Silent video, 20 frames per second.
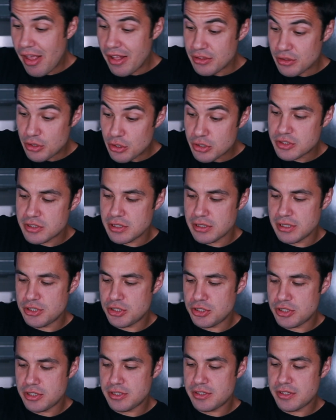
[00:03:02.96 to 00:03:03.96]
It looks
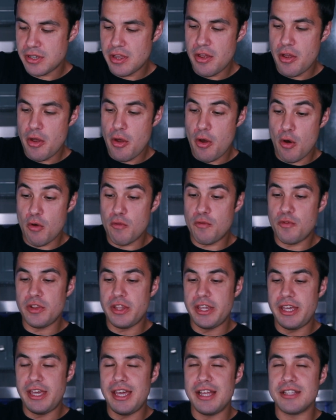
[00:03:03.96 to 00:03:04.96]
delicious.
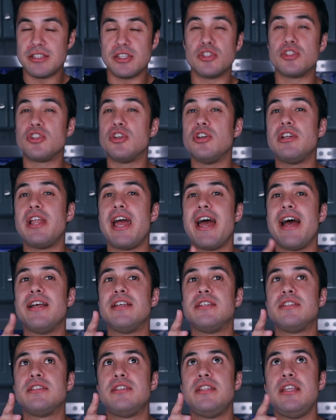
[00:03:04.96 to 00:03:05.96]
Hopefully it's as good
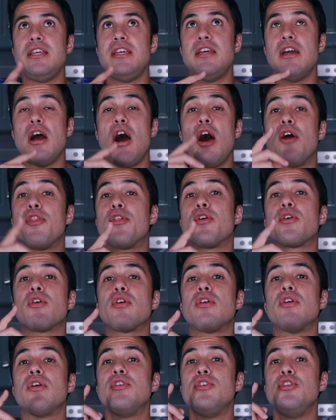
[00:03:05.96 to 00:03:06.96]
as the
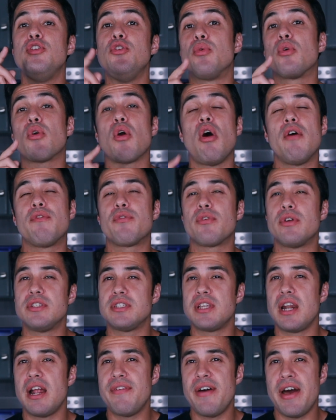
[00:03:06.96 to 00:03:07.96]
other newer offerings
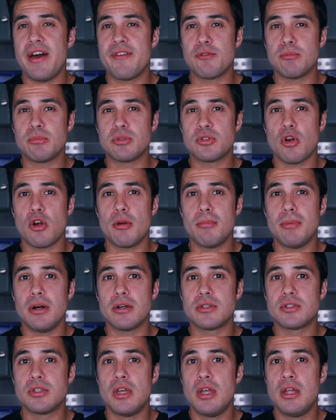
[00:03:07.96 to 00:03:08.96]
that I've had from
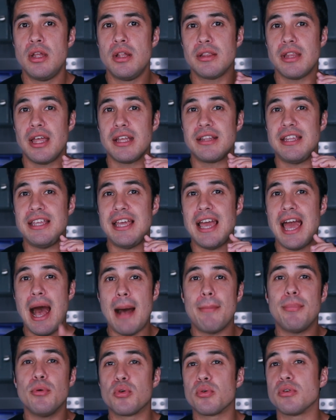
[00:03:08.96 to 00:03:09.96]
Starbucks, like the
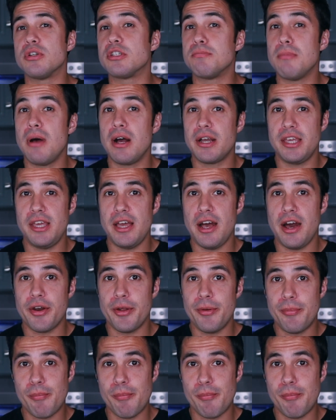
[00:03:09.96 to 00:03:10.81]
Apple Crisp Macchiato.